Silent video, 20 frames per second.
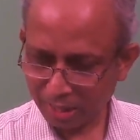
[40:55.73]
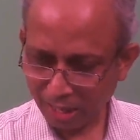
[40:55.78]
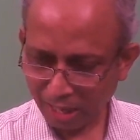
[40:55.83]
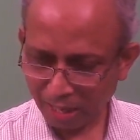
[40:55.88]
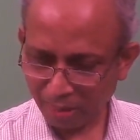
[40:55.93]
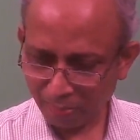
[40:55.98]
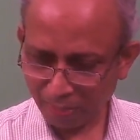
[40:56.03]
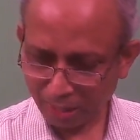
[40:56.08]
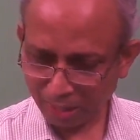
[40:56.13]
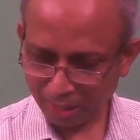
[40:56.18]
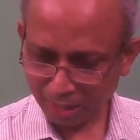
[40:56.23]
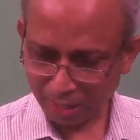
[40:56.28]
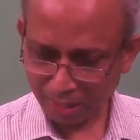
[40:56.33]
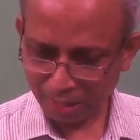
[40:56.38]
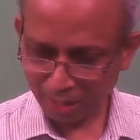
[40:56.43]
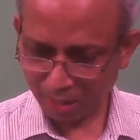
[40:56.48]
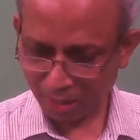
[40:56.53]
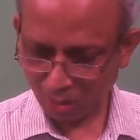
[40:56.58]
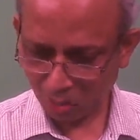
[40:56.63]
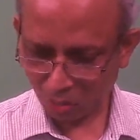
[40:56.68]
I'll make
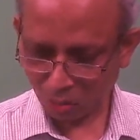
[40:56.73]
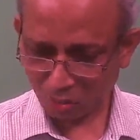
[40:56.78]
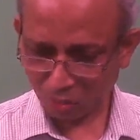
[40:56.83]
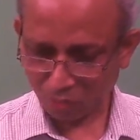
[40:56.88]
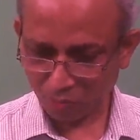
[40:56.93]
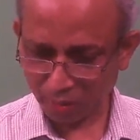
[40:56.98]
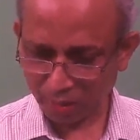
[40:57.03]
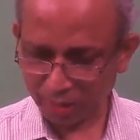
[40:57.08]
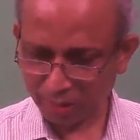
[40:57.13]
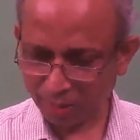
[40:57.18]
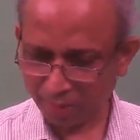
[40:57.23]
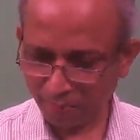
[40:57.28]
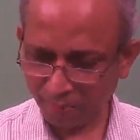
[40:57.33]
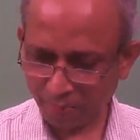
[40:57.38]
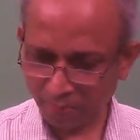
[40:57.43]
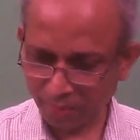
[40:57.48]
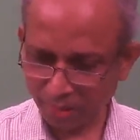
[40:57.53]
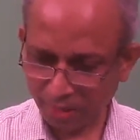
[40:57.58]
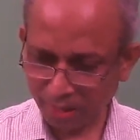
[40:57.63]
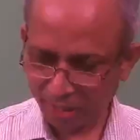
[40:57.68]
a note of it,
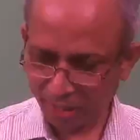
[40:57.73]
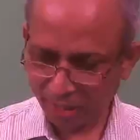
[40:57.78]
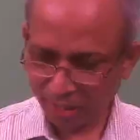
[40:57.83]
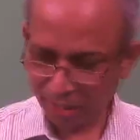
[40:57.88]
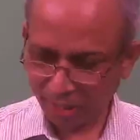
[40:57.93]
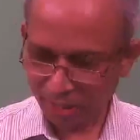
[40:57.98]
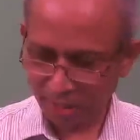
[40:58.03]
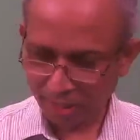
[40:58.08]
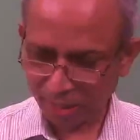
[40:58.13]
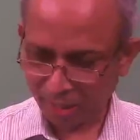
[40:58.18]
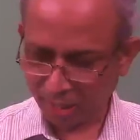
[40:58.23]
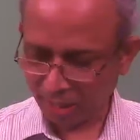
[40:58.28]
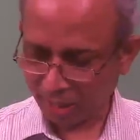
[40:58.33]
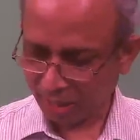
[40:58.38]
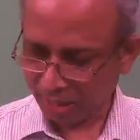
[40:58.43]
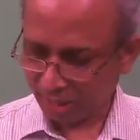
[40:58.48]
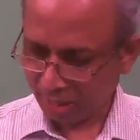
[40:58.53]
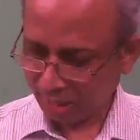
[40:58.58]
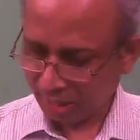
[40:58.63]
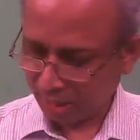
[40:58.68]

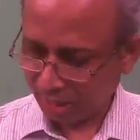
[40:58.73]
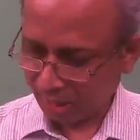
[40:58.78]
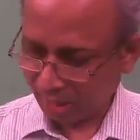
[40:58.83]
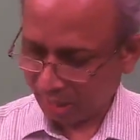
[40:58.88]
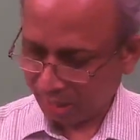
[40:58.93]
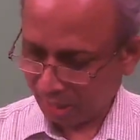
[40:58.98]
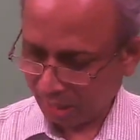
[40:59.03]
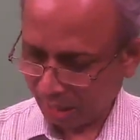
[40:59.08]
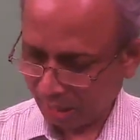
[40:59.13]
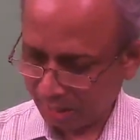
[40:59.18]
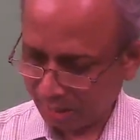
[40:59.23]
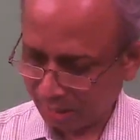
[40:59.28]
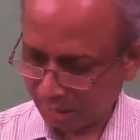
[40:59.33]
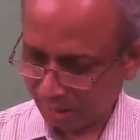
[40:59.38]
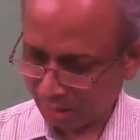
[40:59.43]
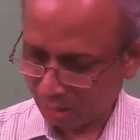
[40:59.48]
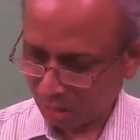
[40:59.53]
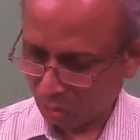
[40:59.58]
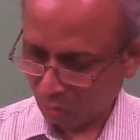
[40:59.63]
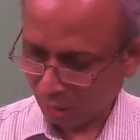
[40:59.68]
and I'll
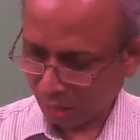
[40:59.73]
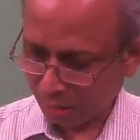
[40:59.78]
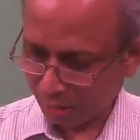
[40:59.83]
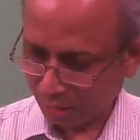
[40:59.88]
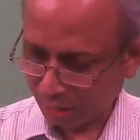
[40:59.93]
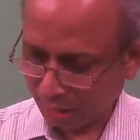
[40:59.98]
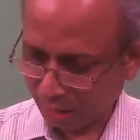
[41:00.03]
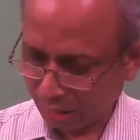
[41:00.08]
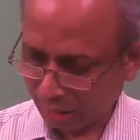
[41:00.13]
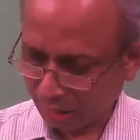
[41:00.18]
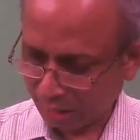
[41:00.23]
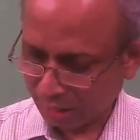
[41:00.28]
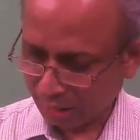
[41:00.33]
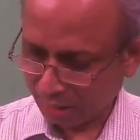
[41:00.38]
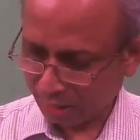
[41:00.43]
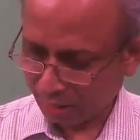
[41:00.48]
check this once again,